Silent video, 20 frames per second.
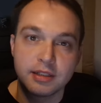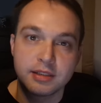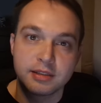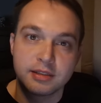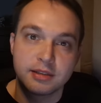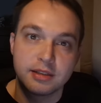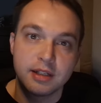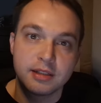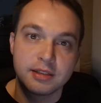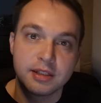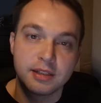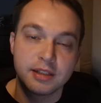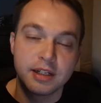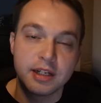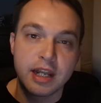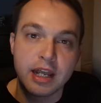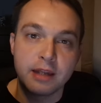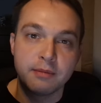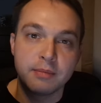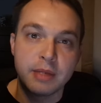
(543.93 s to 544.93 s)
it's it's in the
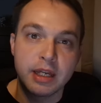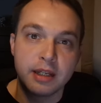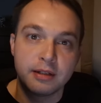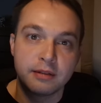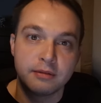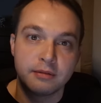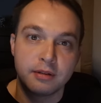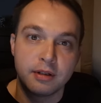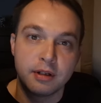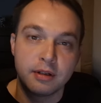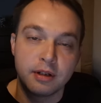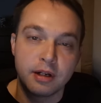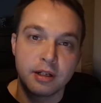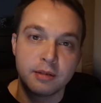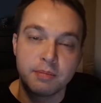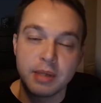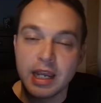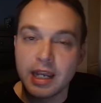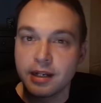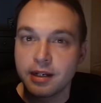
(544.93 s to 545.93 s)
name, man. Uh,
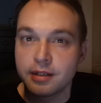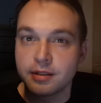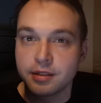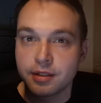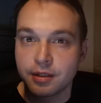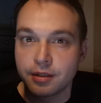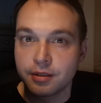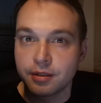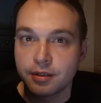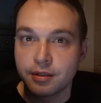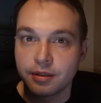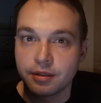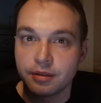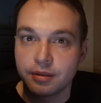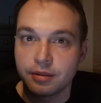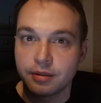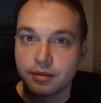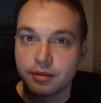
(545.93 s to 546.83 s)
unpaid intern, you're